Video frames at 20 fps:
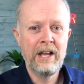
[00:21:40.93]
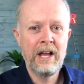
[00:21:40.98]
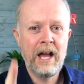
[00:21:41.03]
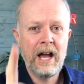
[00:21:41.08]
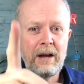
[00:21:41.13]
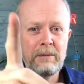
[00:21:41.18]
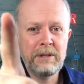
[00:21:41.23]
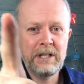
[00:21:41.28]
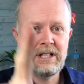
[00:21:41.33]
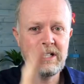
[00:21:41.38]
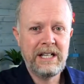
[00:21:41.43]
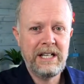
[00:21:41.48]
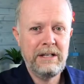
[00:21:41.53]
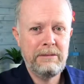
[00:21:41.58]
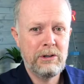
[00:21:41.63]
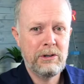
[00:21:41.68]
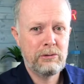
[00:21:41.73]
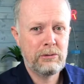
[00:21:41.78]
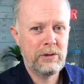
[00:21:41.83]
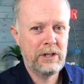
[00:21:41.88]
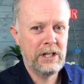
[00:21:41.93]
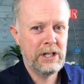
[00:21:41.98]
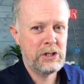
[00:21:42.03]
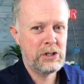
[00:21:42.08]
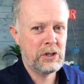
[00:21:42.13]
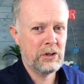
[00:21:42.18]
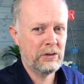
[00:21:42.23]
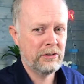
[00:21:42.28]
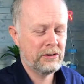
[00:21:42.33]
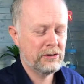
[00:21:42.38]
I'm going to keep this really
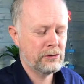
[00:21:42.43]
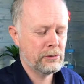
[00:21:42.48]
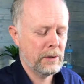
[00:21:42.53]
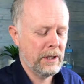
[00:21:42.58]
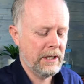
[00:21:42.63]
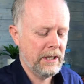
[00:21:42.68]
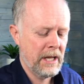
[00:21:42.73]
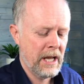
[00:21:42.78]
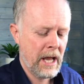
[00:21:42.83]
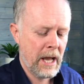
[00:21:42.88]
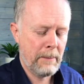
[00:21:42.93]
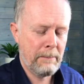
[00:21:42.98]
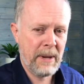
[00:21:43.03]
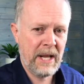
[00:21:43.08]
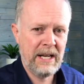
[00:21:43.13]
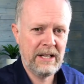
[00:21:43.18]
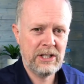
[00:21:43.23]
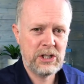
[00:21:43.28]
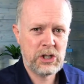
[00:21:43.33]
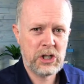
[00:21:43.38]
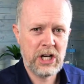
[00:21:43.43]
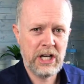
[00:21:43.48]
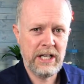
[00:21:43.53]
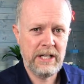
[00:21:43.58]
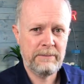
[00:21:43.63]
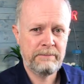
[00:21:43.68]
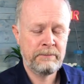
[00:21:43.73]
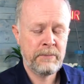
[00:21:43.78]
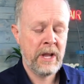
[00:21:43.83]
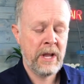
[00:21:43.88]
short and sweet. A balance
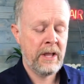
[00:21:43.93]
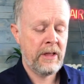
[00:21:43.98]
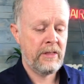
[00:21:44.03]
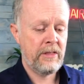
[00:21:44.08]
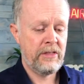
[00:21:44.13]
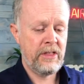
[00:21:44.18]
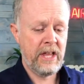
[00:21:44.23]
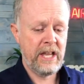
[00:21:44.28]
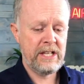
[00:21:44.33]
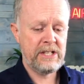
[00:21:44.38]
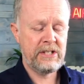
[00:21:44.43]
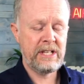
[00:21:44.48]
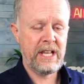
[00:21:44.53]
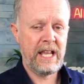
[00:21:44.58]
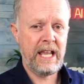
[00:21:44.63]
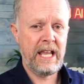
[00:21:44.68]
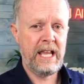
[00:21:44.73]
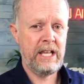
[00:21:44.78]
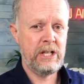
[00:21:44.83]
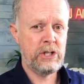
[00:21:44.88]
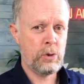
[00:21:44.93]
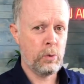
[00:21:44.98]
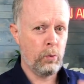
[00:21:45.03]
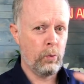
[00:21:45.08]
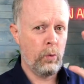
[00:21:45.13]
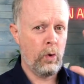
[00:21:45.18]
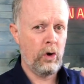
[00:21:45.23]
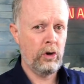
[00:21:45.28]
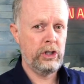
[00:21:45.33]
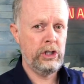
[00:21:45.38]
sheet. This is
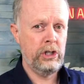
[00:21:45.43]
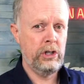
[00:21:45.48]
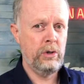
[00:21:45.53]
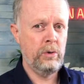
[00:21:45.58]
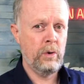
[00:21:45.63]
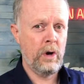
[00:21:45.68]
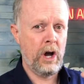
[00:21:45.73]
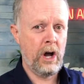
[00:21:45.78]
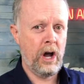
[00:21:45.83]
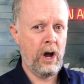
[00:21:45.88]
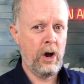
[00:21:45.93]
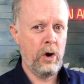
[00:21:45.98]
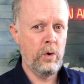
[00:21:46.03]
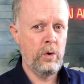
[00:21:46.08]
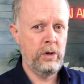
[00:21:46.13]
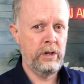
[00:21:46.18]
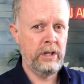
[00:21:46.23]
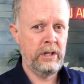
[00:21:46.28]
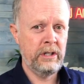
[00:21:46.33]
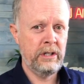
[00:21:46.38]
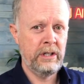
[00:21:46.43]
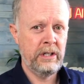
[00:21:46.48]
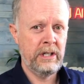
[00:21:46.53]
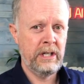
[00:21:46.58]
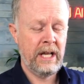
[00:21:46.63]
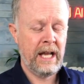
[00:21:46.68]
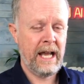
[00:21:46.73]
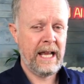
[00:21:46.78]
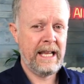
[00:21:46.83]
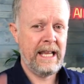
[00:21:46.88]
what you own
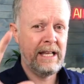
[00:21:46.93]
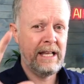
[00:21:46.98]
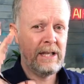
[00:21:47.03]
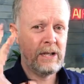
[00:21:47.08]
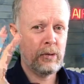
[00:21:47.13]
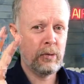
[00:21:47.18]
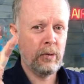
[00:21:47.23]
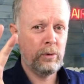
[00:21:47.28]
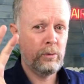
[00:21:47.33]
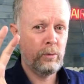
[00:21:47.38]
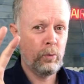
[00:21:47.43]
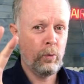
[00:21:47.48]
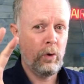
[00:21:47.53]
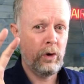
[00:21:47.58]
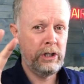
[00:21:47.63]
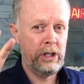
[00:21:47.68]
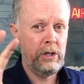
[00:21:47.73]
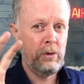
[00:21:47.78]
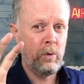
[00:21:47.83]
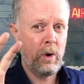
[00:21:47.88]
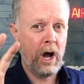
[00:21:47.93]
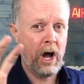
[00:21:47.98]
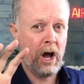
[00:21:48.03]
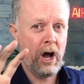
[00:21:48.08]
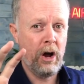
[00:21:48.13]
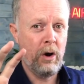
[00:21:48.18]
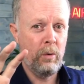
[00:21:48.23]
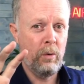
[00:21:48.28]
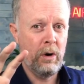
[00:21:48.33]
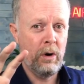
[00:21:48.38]
against what you
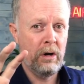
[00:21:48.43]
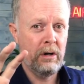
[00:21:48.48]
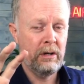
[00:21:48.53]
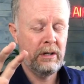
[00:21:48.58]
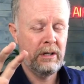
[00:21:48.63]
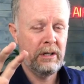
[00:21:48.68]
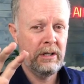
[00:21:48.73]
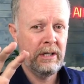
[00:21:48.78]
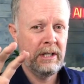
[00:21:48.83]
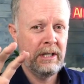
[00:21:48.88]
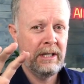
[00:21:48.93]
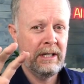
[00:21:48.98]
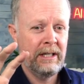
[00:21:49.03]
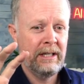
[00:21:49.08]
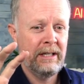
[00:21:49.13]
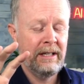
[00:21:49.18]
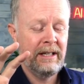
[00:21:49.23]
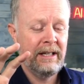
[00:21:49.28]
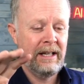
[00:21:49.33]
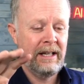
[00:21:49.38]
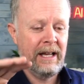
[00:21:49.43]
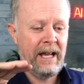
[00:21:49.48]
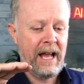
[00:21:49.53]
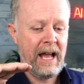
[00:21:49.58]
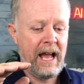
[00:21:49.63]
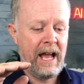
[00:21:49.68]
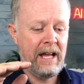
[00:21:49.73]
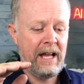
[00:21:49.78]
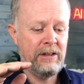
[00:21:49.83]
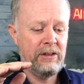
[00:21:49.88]
owe.
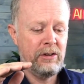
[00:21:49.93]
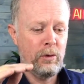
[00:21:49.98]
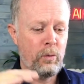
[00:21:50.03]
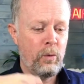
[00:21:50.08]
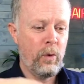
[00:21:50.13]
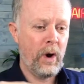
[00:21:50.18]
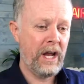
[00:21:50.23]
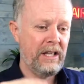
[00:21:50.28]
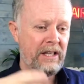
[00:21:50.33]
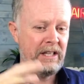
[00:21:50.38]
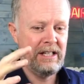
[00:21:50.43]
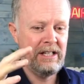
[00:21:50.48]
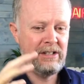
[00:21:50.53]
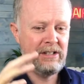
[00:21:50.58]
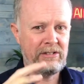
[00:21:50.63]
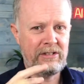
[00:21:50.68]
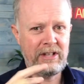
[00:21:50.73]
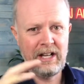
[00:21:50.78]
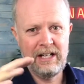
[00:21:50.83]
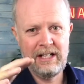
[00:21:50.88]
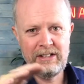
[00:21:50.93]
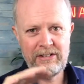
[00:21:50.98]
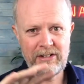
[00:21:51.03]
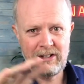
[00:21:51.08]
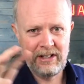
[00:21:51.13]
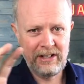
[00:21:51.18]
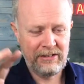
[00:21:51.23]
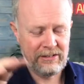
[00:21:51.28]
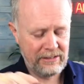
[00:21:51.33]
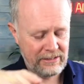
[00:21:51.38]
And the way that it's done
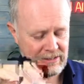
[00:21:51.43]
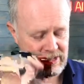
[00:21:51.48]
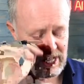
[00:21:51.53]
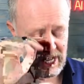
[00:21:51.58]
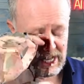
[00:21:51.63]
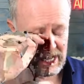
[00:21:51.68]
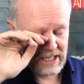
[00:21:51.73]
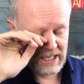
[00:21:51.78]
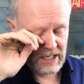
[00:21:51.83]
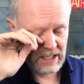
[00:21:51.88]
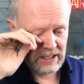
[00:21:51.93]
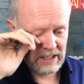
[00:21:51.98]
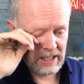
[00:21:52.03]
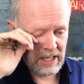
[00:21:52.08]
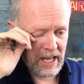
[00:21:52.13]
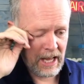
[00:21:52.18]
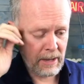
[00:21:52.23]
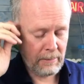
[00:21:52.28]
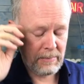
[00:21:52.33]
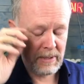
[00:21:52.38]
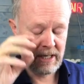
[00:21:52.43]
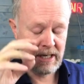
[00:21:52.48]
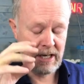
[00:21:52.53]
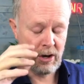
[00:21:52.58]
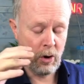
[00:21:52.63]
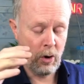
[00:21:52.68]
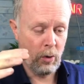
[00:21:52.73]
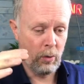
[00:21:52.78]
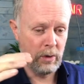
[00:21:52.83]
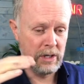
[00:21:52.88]
is technical, but it
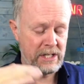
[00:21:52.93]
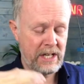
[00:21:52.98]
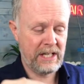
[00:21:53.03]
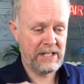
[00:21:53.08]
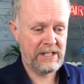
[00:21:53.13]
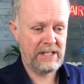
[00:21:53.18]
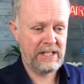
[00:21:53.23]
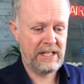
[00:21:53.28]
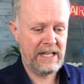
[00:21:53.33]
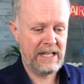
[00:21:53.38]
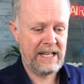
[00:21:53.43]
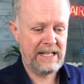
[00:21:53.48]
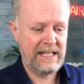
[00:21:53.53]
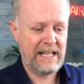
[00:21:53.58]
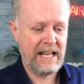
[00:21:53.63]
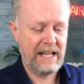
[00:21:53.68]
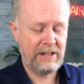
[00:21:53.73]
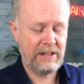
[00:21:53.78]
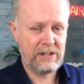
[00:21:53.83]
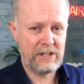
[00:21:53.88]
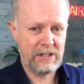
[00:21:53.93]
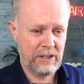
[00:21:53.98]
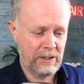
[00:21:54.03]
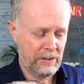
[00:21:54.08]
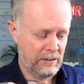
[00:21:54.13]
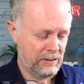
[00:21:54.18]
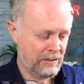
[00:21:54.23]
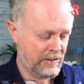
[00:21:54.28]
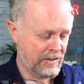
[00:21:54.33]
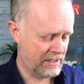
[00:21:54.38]
always has to net down
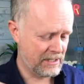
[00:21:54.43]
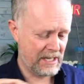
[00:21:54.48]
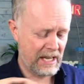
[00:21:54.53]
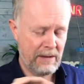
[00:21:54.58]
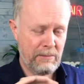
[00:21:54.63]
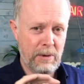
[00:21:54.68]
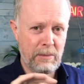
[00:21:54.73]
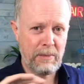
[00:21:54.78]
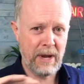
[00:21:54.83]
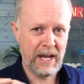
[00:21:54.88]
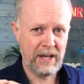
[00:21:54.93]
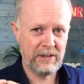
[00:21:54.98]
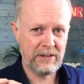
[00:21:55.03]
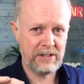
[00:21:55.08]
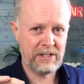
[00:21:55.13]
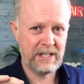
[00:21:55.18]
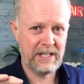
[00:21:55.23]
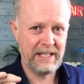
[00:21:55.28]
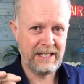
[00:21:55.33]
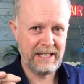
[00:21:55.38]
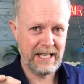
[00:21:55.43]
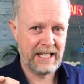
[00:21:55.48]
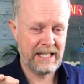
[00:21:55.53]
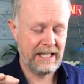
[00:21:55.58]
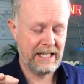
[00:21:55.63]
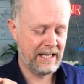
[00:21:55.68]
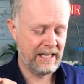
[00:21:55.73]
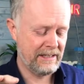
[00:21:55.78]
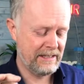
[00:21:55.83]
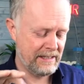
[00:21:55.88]
to the same amounts,
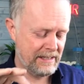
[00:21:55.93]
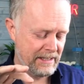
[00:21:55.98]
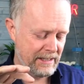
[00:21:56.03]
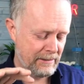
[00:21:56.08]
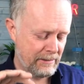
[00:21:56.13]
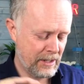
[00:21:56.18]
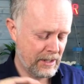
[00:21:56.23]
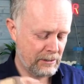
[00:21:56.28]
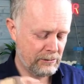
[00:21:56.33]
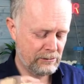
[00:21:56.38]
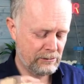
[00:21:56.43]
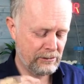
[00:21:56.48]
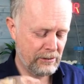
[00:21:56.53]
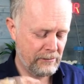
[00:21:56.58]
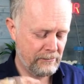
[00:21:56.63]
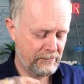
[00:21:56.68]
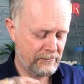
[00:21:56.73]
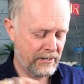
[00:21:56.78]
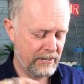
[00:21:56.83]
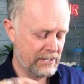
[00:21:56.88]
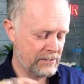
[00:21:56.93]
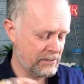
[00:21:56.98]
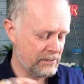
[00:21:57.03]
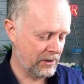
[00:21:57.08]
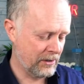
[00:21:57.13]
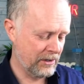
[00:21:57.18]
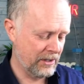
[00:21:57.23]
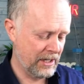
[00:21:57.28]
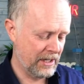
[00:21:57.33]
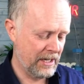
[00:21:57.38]
and those two figures
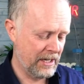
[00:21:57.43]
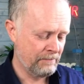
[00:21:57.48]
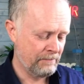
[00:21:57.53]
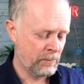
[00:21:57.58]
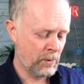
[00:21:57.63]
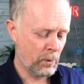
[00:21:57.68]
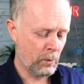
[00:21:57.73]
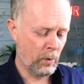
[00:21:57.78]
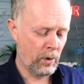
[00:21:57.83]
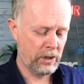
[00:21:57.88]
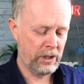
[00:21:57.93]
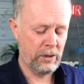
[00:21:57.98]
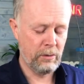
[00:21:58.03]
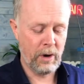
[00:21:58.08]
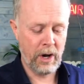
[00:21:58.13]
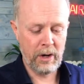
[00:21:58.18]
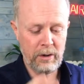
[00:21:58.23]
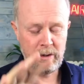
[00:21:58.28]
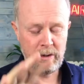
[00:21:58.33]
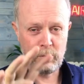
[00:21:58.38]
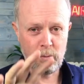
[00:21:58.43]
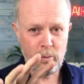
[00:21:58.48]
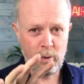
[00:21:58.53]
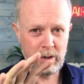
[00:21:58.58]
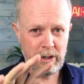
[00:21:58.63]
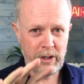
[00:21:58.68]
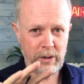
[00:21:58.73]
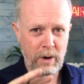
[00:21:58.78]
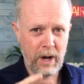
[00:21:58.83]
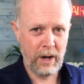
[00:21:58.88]
on the what you own and what
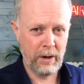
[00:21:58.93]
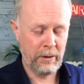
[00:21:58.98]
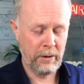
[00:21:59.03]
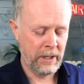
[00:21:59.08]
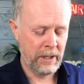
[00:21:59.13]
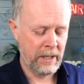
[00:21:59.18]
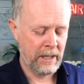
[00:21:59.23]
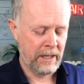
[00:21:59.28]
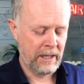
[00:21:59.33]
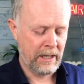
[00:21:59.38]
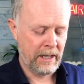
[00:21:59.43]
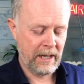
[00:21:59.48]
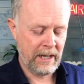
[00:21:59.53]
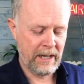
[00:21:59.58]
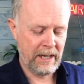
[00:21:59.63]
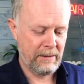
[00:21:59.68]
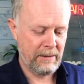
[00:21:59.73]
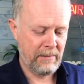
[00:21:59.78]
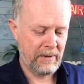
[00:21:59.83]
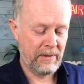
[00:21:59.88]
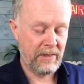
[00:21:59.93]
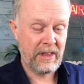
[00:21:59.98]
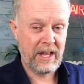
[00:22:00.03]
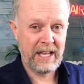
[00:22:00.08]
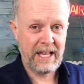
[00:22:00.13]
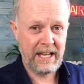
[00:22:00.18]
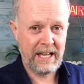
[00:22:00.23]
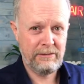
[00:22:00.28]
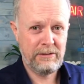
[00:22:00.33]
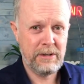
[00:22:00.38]
you owe, they
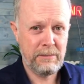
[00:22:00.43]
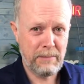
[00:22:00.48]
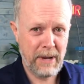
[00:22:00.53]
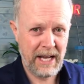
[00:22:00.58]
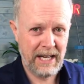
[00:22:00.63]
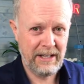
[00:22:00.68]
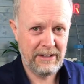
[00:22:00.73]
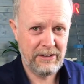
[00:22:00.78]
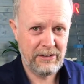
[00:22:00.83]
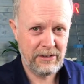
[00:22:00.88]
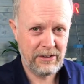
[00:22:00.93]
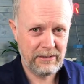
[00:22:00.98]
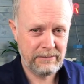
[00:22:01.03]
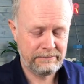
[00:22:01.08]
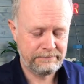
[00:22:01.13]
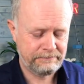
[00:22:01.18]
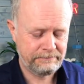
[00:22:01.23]
have to balance.